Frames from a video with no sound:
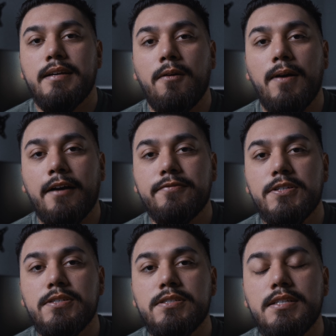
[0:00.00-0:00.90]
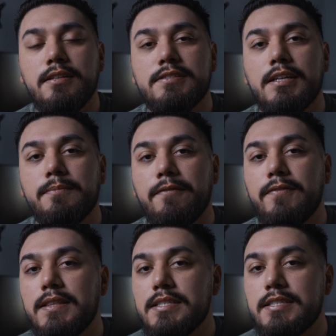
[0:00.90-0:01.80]
Now, after using the Sigma
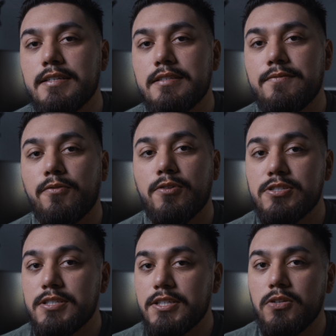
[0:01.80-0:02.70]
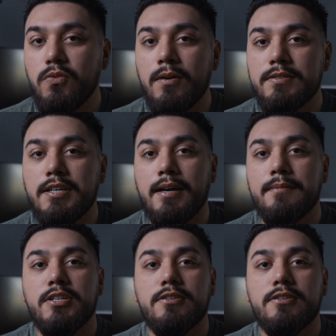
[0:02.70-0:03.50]
56 for such a long time,